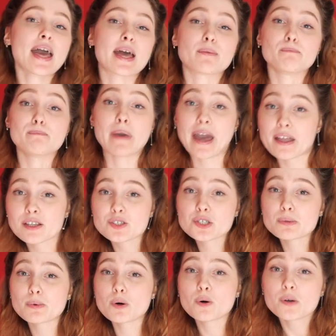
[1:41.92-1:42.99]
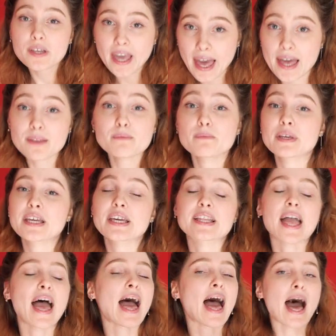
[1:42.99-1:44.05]
and manageable can be
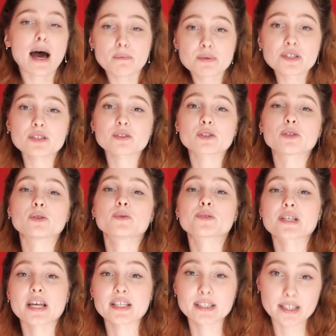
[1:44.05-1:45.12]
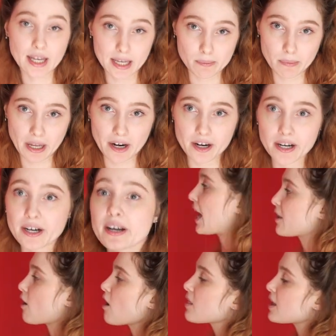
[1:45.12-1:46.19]
an absolute nightmare.
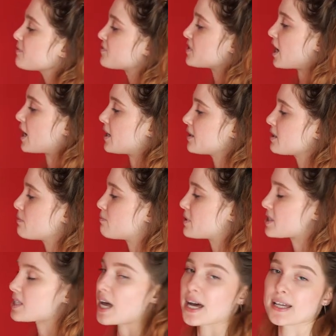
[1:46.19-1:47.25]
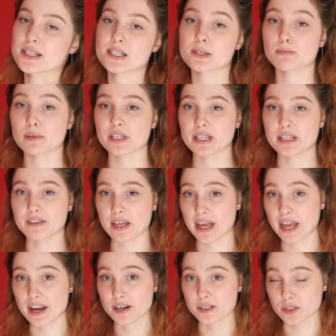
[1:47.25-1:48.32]
And all I've done besides splitting the
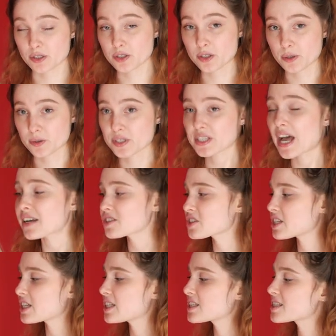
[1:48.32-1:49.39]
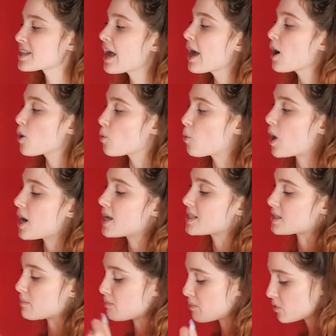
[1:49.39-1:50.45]
hair into two sections
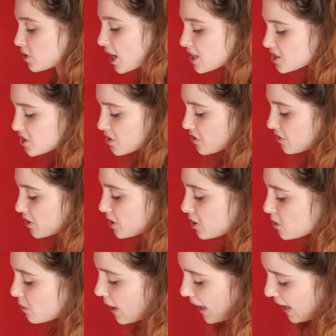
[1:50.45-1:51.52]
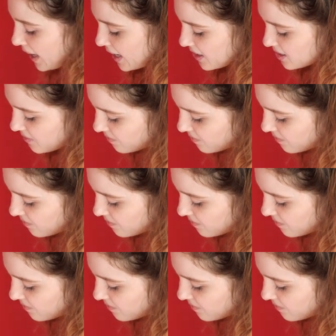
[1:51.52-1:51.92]
was brush through and